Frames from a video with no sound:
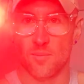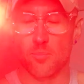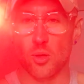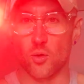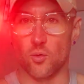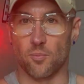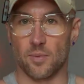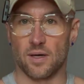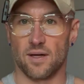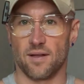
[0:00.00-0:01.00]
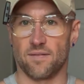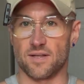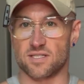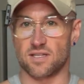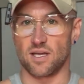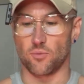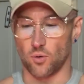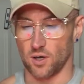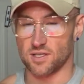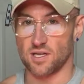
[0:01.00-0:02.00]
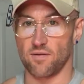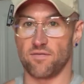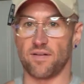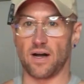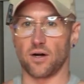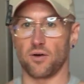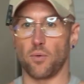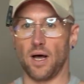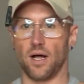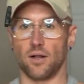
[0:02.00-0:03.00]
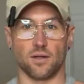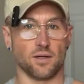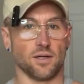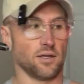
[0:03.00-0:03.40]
Boom. This thing works very well.